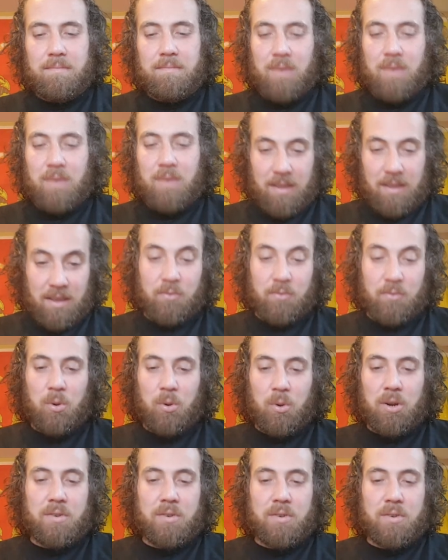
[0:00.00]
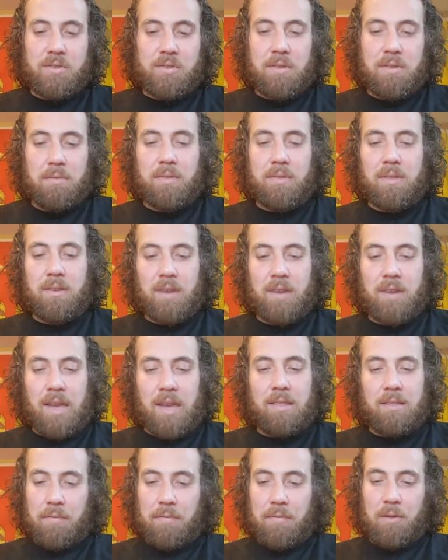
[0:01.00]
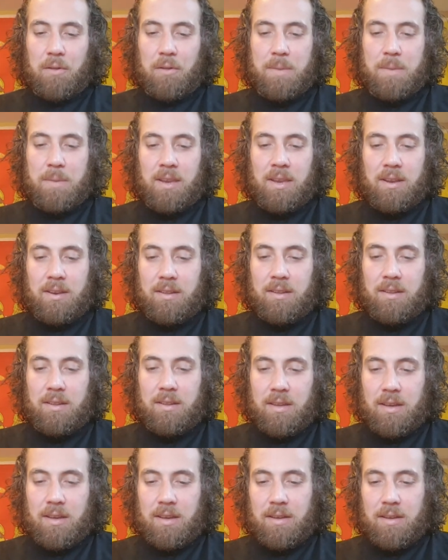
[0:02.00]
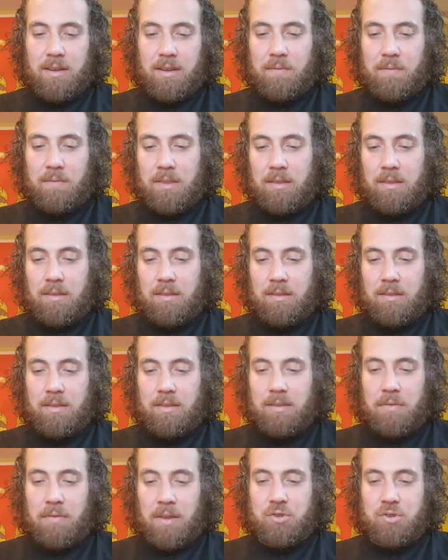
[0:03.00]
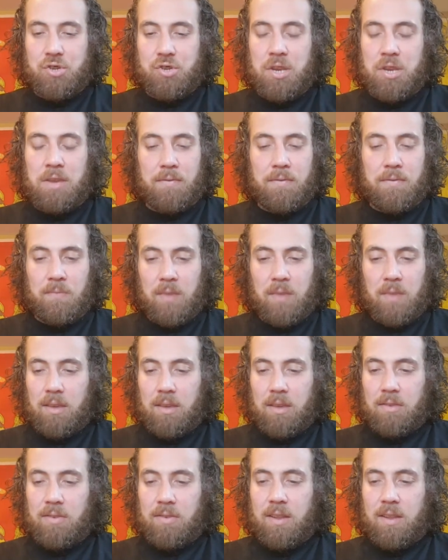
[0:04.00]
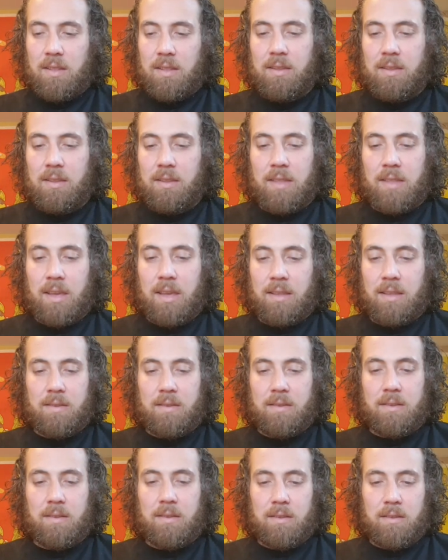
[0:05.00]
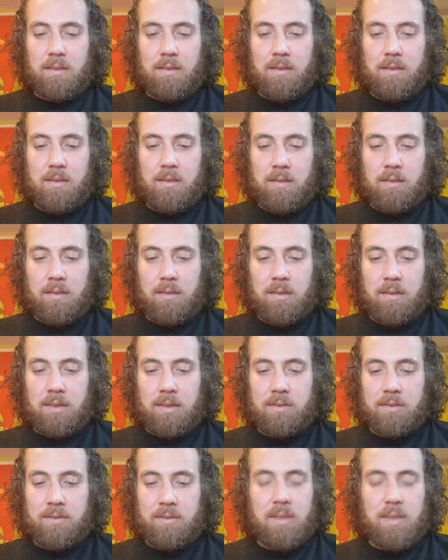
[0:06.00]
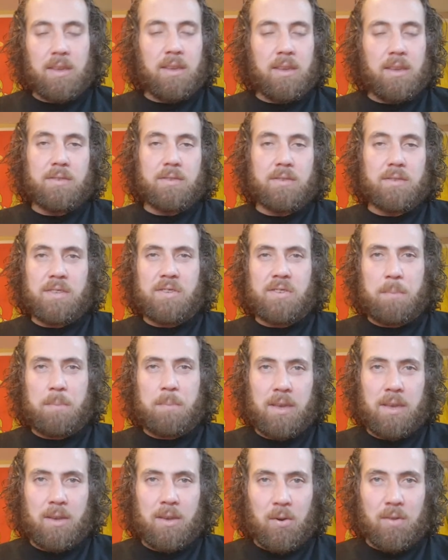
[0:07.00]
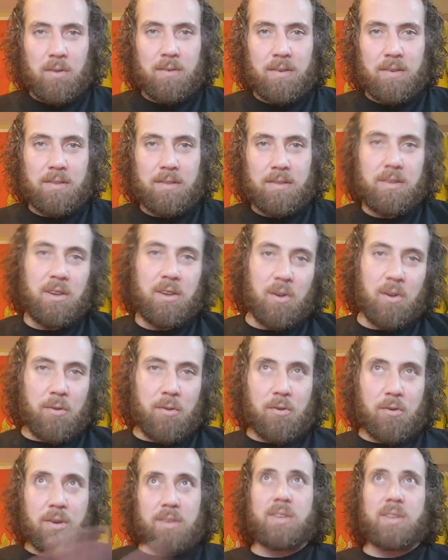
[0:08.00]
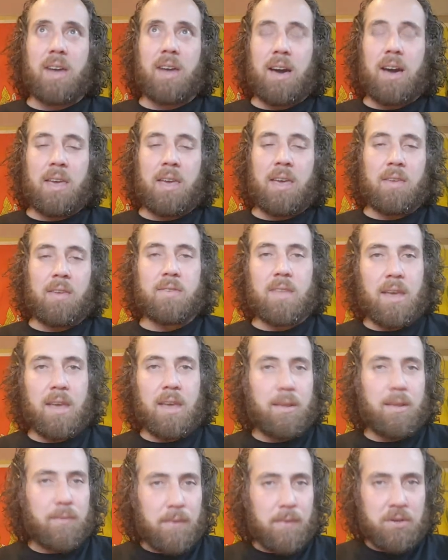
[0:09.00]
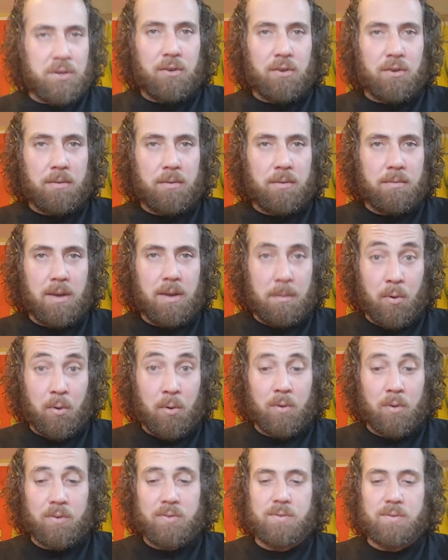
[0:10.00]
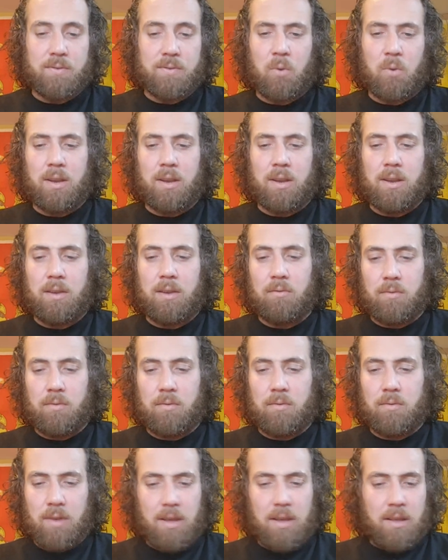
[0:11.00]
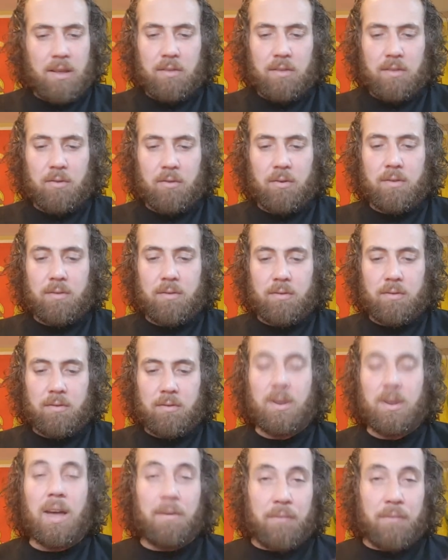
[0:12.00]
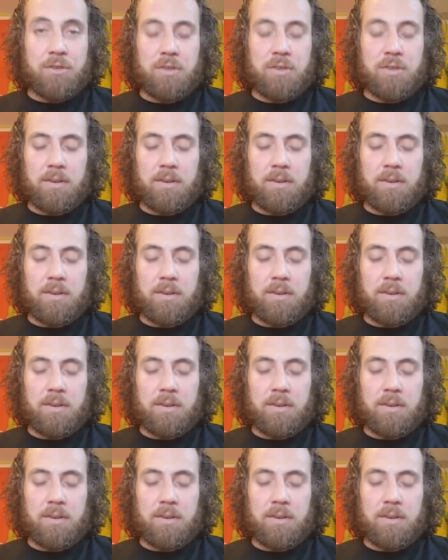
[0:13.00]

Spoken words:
his words, the Philippine defense chief said that it's the CCP on, they're disguised as fishing boats when they're not fishing.